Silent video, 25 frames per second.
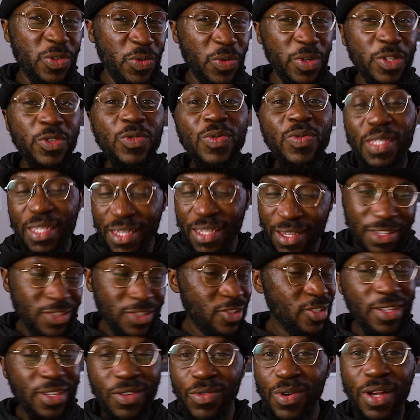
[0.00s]
So when you see it,
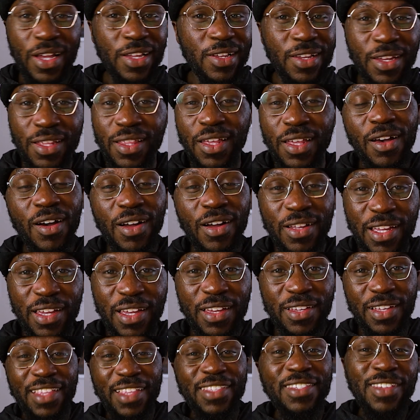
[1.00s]
just go ahead and click on
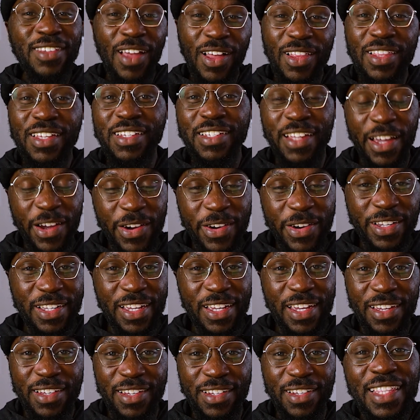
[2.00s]
it in
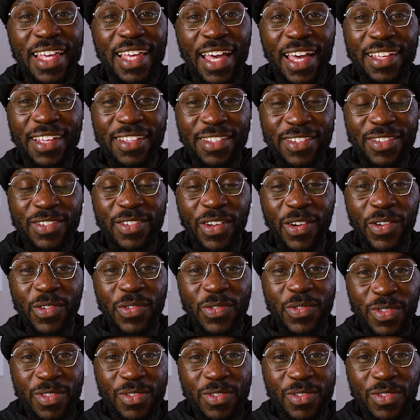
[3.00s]
solidarity that, you know,